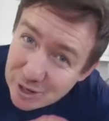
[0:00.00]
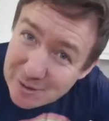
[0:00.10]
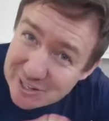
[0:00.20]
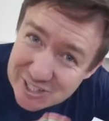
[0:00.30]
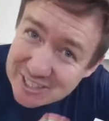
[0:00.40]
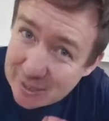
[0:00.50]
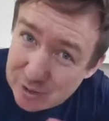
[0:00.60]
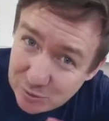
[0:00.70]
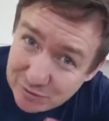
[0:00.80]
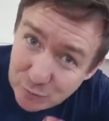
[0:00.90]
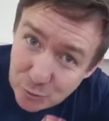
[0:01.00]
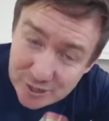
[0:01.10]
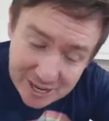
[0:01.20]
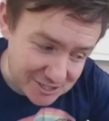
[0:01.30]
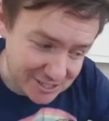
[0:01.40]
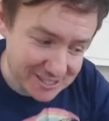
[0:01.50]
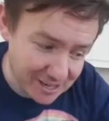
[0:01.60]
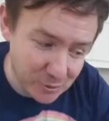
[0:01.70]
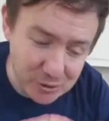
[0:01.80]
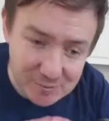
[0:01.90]
Well, I'm actually gonna come at you with 4 gadgets,
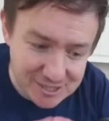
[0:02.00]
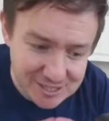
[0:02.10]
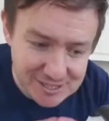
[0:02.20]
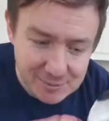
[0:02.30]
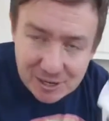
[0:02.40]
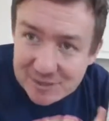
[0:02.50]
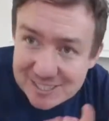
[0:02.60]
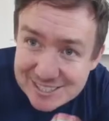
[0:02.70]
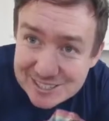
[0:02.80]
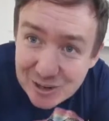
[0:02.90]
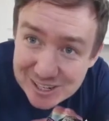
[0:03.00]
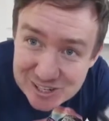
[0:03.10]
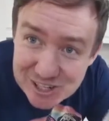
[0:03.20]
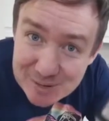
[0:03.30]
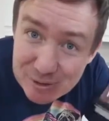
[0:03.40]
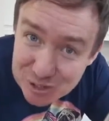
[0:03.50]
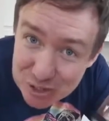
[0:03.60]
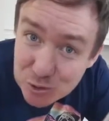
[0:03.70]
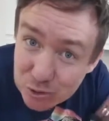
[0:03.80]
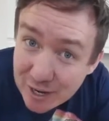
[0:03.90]
and we'll come to these in a minute, but this is our legitimate
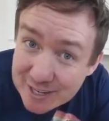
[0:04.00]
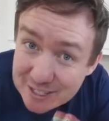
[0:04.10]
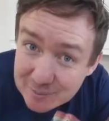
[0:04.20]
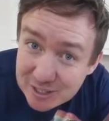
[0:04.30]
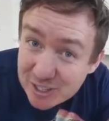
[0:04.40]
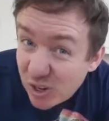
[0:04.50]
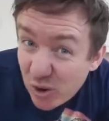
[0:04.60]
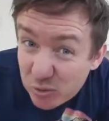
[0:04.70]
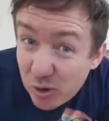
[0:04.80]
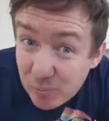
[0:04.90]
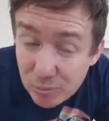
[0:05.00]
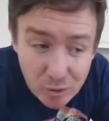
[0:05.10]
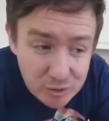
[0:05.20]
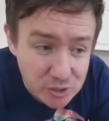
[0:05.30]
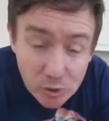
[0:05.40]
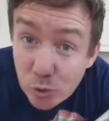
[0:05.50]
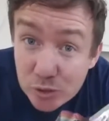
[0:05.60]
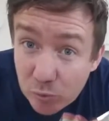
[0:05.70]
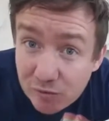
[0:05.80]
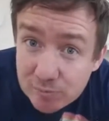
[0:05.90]
new grater because our other one broke. So I
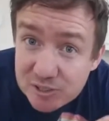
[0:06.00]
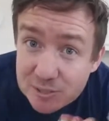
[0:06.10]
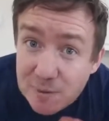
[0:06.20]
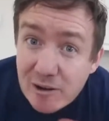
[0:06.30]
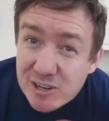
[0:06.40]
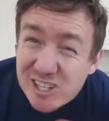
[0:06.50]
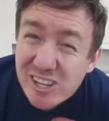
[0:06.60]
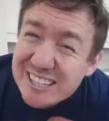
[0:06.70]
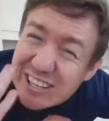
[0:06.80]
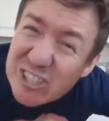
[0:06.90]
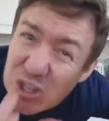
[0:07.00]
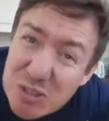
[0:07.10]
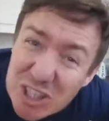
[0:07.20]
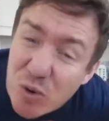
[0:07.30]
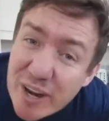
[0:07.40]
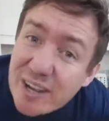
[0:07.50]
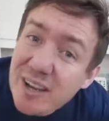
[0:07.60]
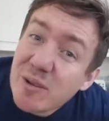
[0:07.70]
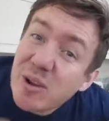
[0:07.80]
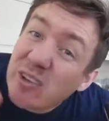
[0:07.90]
ordered one for Mrs. Barry, and she's like, can I use the
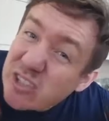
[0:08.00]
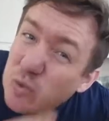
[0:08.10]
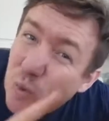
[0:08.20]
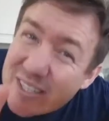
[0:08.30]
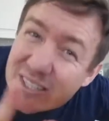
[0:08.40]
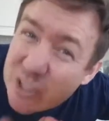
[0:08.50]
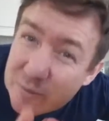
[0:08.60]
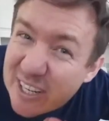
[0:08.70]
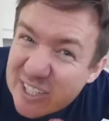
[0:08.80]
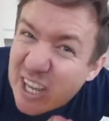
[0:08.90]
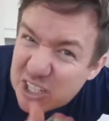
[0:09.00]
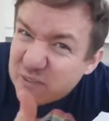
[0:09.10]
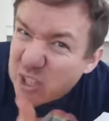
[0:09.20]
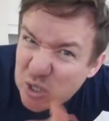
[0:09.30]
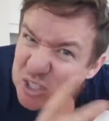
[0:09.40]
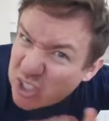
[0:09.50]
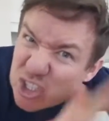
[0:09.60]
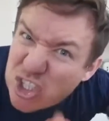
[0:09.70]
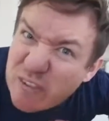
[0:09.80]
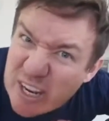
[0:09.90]
grater? I'm like, just wait till I do my next gadget video because I
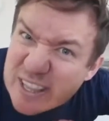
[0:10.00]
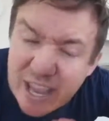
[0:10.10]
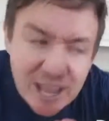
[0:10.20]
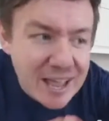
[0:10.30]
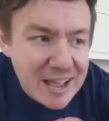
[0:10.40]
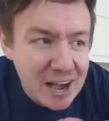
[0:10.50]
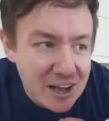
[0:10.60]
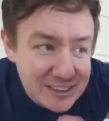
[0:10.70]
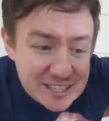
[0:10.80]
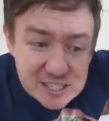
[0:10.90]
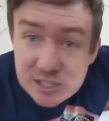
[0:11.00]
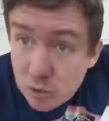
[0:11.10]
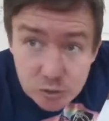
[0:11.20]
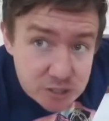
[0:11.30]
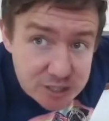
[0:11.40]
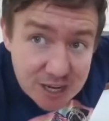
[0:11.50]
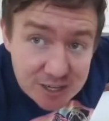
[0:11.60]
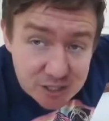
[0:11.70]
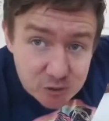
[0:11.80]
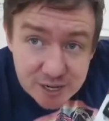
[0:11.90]
can shove it in there. This is not just
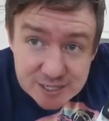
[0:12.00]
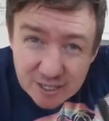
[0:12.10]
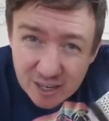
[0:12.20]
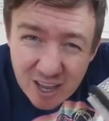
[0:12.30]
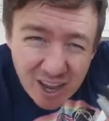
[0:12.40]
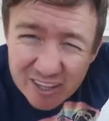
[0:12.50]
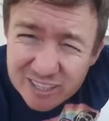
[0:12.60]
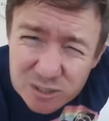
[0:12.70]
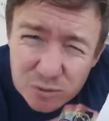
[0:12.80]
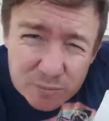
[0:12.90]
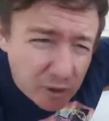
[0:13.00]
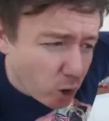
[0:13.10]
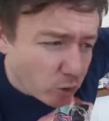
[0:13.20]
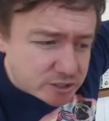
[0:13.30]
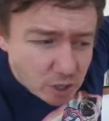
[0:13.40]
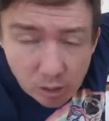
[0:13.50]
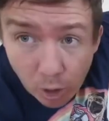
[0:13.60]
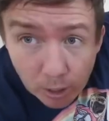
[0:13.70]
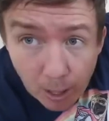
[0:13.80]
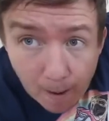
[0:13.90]
any other grater. I think this one's by Oxo.
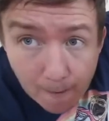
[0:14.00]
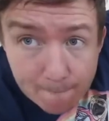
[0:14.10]
Look.